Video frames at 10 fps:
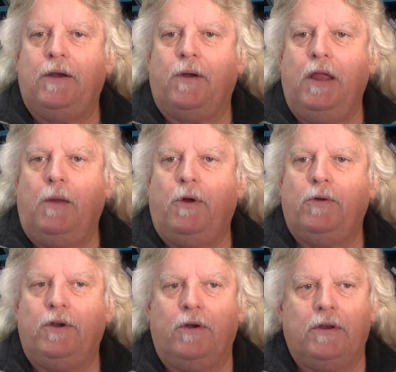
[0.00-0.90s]
in her
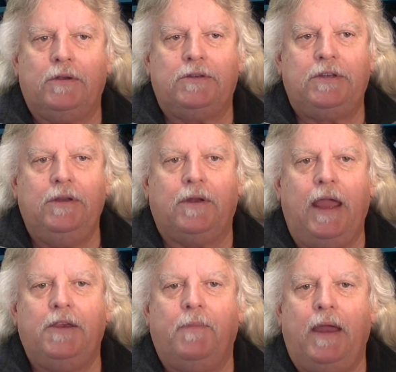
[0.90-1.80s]
elbow during the steel
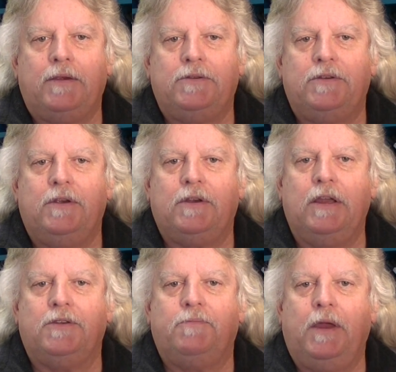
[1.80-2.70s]
cage match
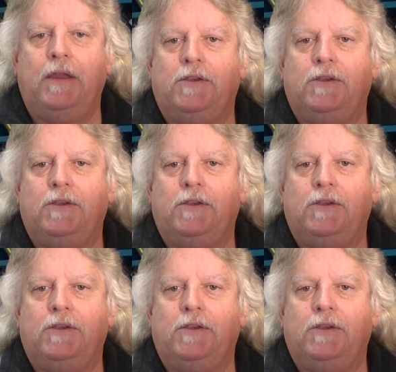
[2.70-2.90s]
against